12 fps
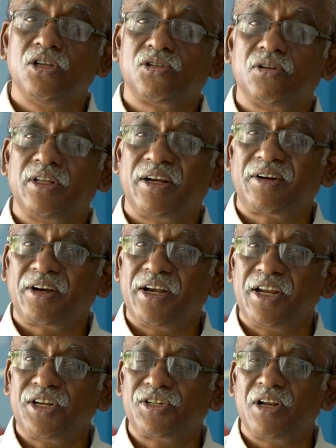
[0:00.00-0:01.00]
So the
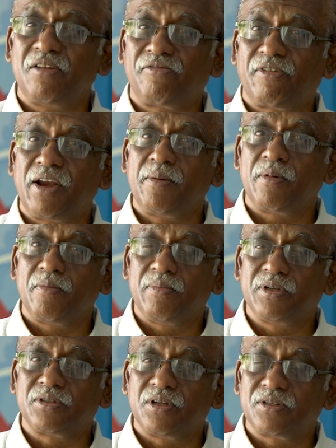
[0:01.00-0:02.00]
traditional frame of
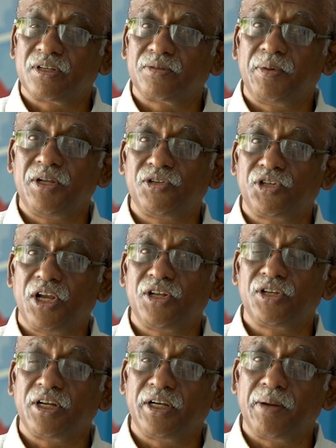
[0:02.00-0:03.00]
business has been
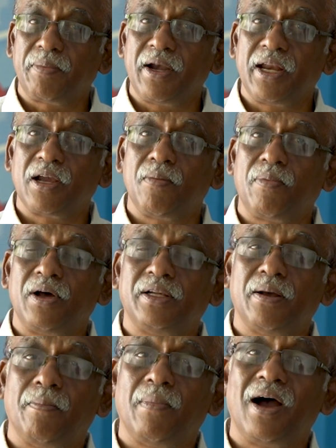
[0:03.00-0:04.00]
changing depending upon
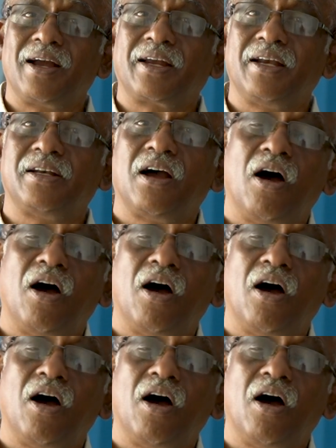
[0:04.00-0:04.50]
the market,